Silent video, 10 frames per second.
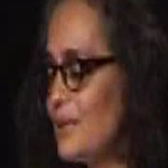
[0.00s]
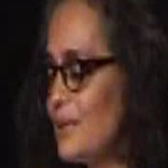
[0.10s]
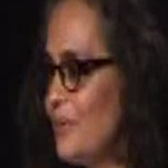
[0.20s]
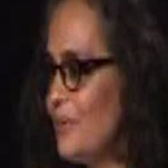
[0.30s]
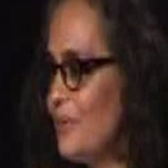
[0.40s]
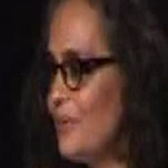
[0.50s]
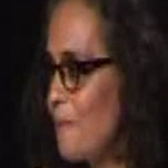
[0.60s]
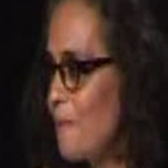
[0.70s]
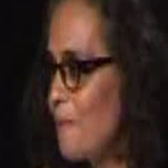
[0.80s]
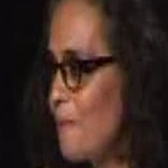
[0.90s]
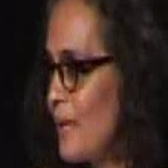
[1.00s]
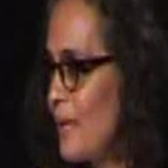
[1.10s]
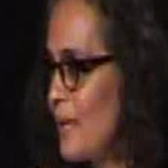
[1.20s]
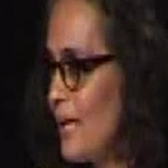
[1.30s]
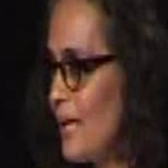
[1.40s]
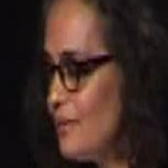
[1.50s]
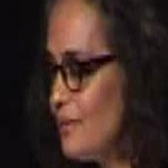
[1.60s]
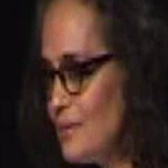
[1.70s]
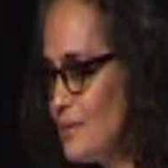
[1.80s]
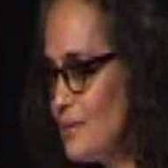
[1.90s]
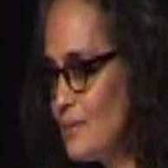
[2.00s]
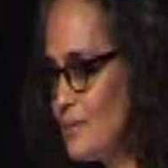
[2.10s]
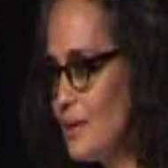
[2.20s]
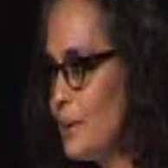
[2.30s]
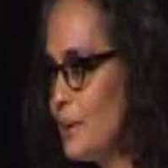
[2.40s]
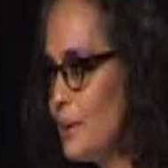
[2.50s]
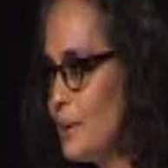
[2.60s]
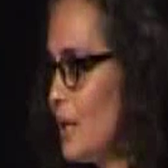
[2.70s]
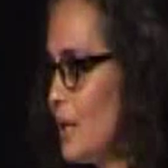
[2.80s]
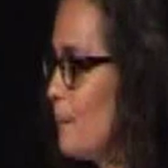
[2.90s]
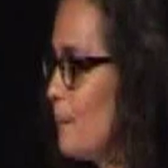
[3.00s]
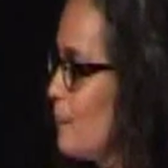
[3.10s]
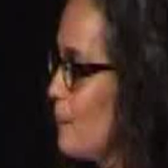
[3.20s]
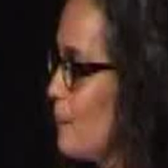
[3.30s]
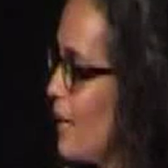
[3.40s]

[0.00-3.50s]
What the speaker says: But anyway, ever since India became